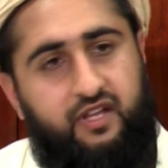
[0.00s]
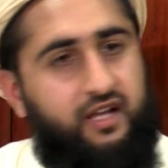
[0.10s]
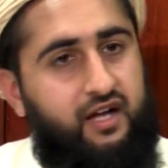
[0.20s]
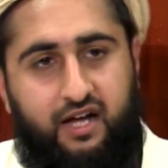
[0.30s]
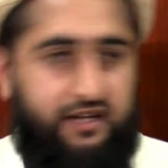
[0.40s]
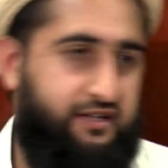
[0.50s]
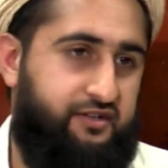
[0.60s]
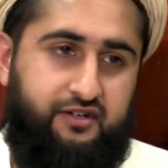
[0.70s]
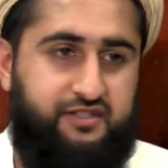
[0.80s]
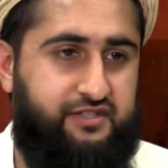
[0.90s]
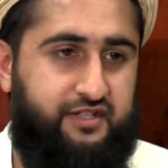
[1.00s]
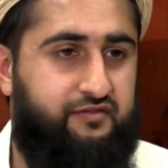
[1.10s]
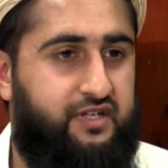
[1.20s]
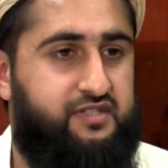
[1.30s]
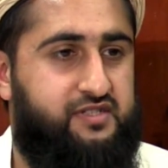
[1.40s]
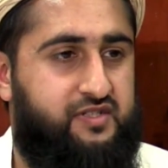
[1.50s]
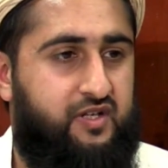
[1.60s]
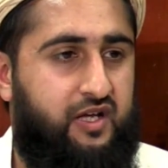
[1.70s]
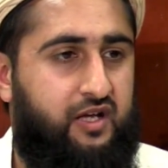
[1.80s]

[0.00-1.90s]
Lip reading: think, I did not deserve this.